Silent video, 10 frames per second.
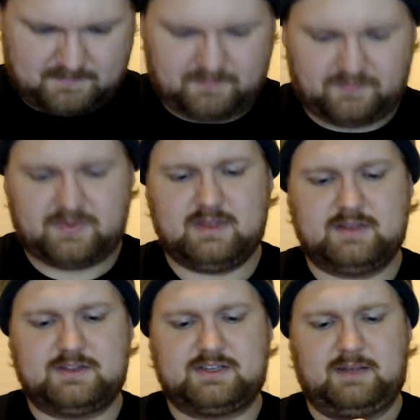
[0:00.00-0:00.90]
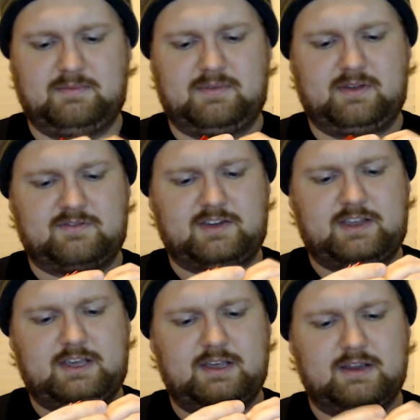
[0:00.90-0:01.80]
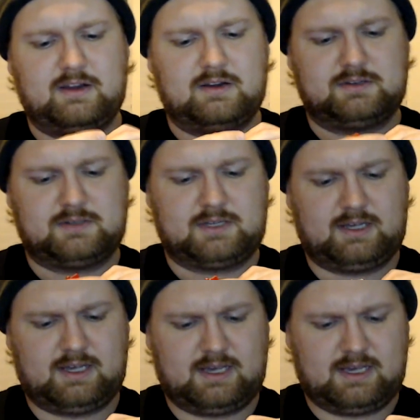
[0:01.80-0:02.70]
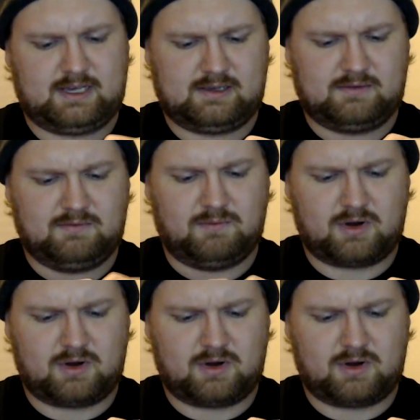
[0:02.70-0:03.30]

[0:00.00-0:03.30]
Same thing over here. Work that